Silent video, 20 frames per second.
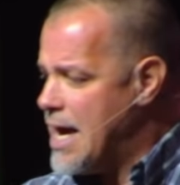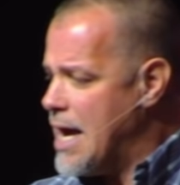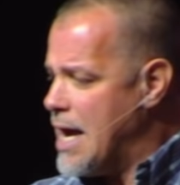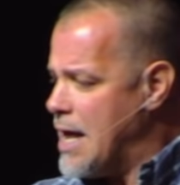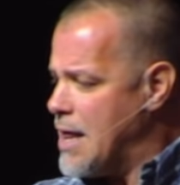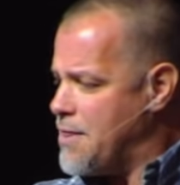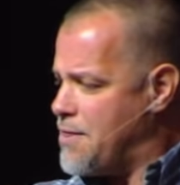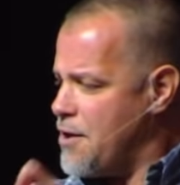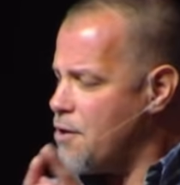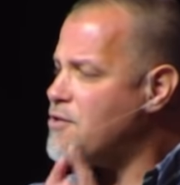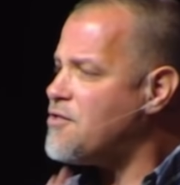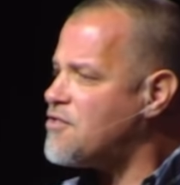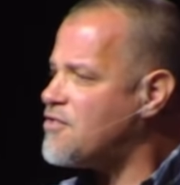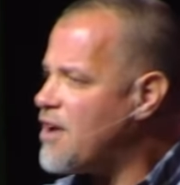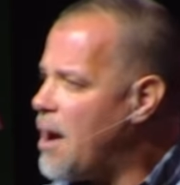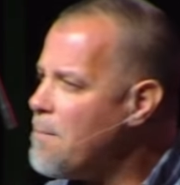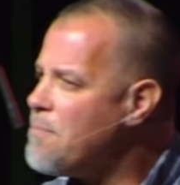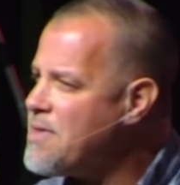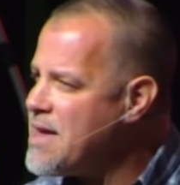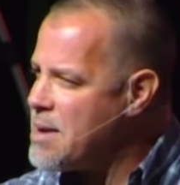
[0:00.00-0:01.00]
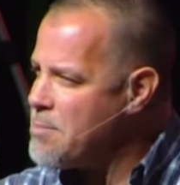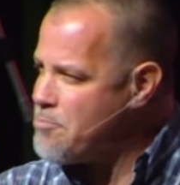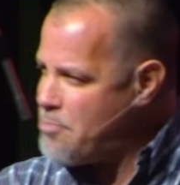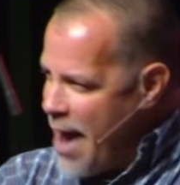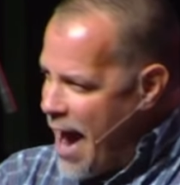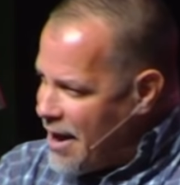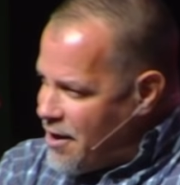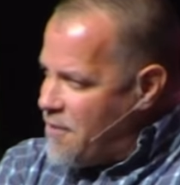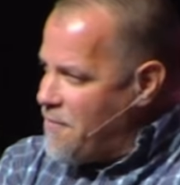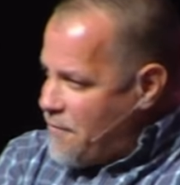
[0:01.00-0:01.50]
there's something
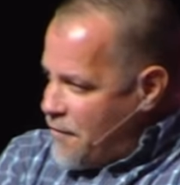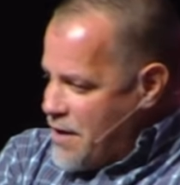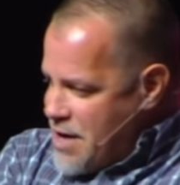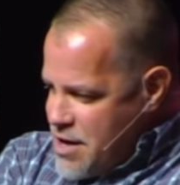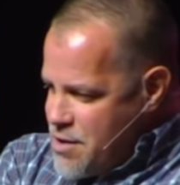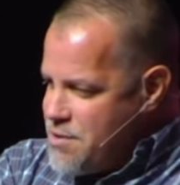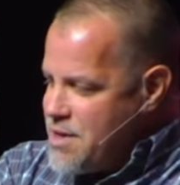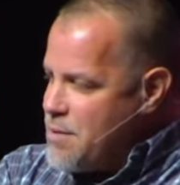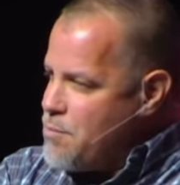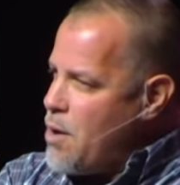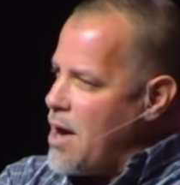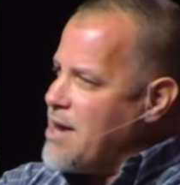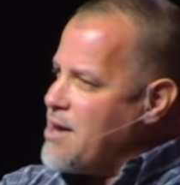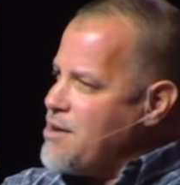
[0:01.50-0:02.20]
better for you than what you're